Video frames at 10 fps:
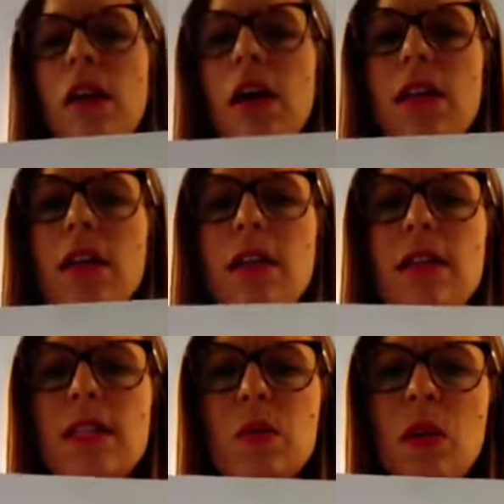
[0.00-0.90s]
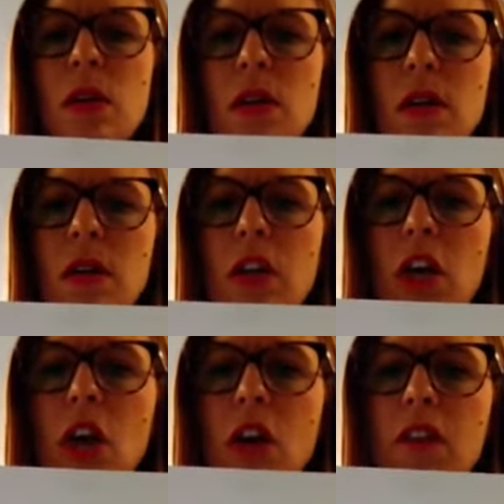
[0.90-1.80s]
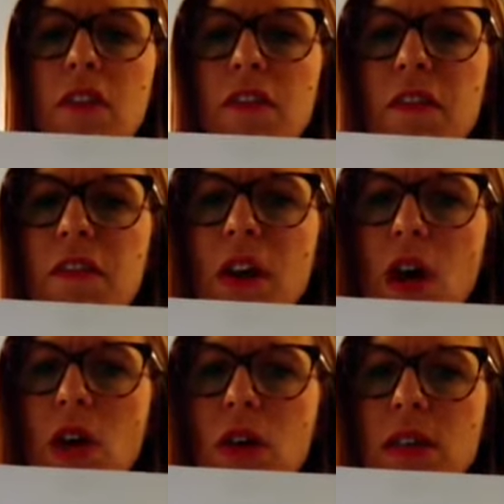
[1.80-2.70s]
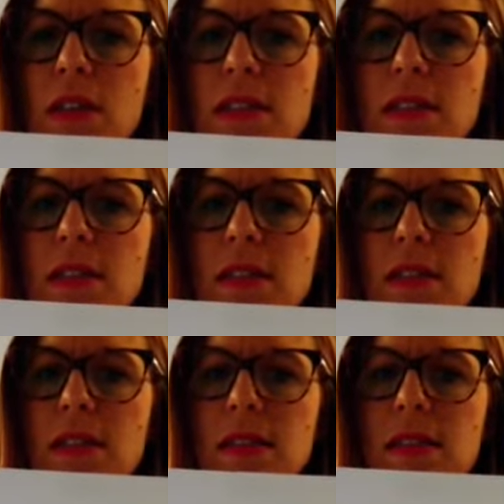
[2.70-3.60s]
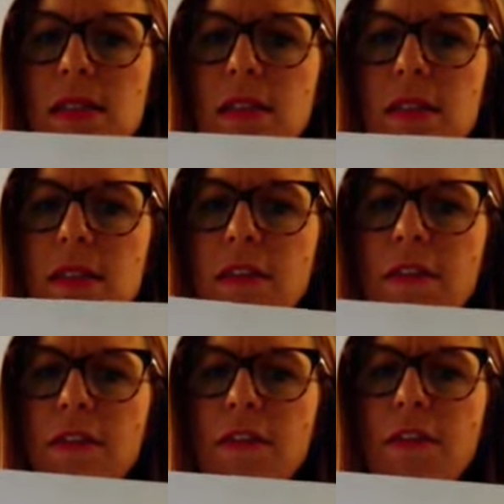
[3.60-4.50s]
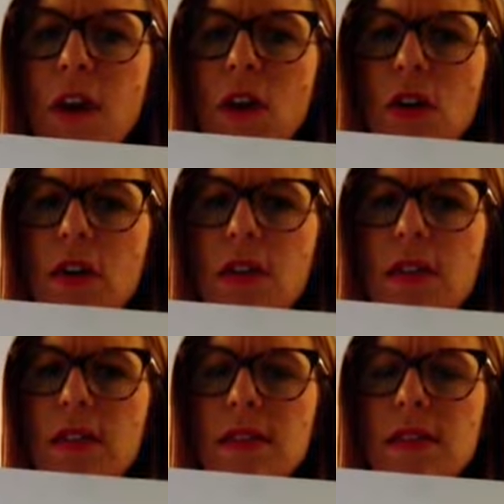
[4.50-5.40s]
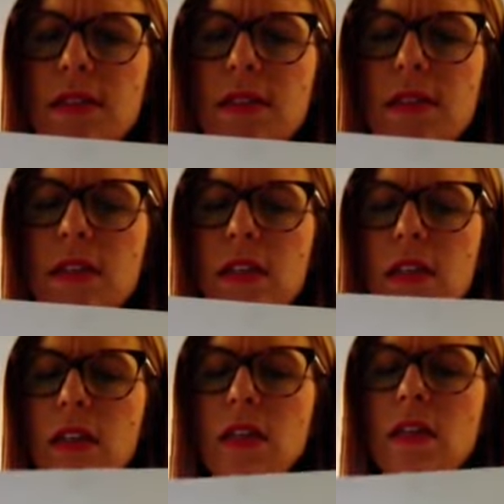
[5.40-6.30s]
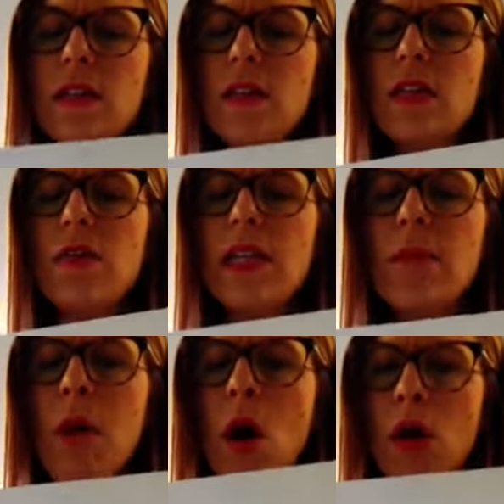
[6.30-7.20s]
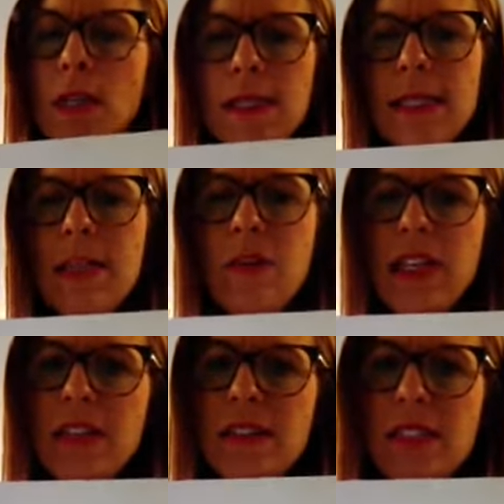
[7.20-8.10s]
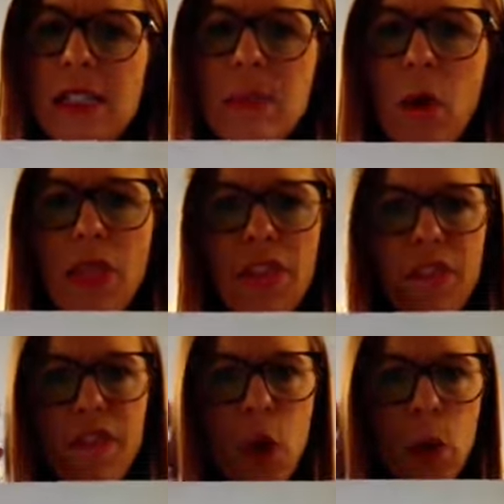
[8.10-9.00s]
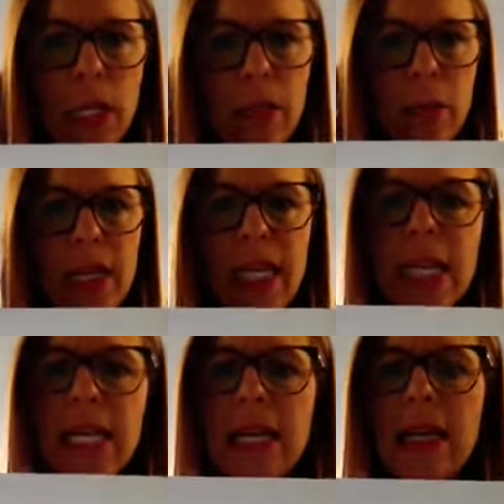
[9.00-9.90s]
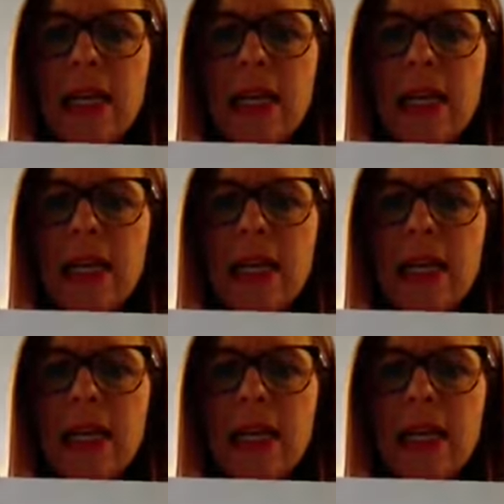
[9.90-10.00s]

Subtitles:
And then this last one, fox. Fox. So let's read them all and see if we can spot the phoneme that we can hear.